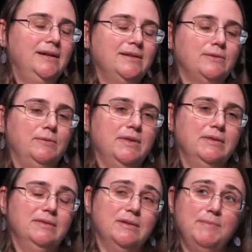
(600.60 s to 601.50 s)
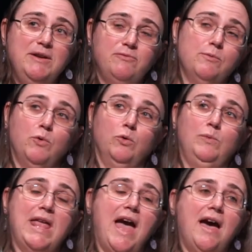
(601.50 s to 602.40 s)
So in the mainframe world,
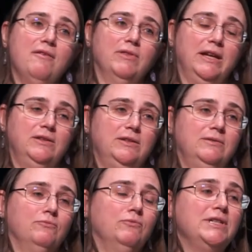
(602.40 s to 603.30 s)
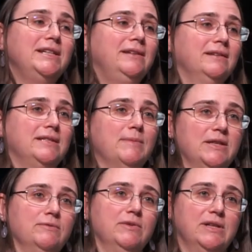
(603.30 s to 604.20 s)
we have like ridiculous
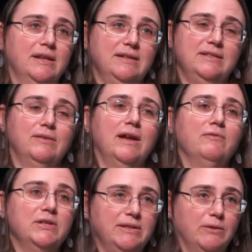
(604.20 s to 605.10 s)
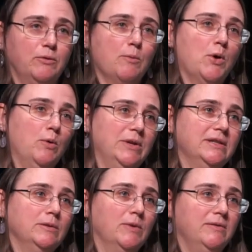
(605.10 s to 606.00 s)
amounts of redundancy on every single
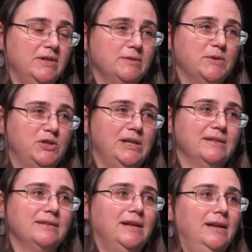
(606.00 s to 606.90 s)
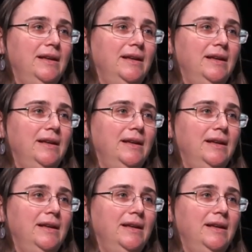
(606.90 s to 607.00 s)
component in one of these machines.